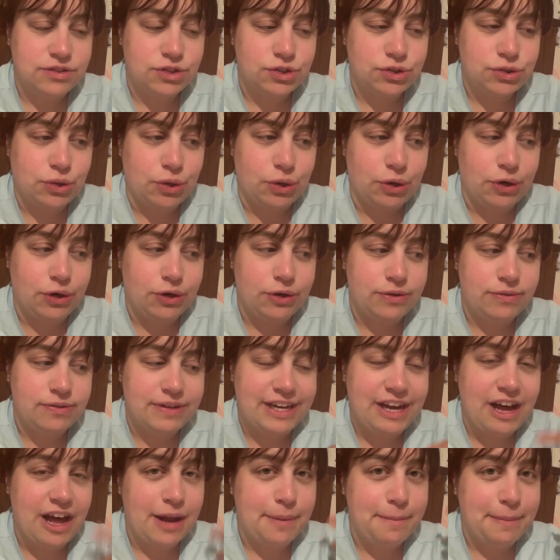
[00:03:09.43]
So
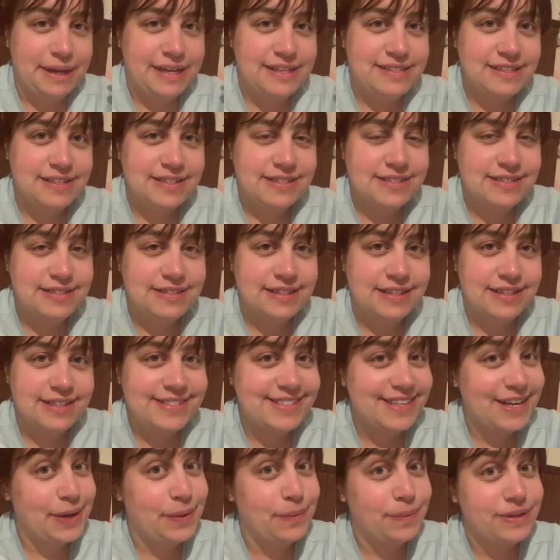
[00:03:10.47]
it kind of makes sense to see the
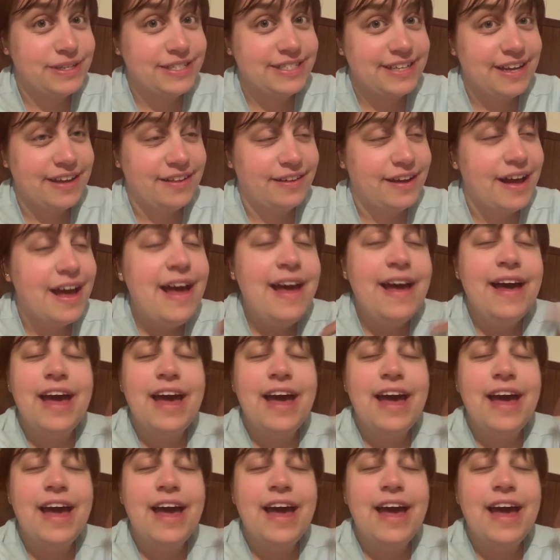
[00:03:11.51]
second one together.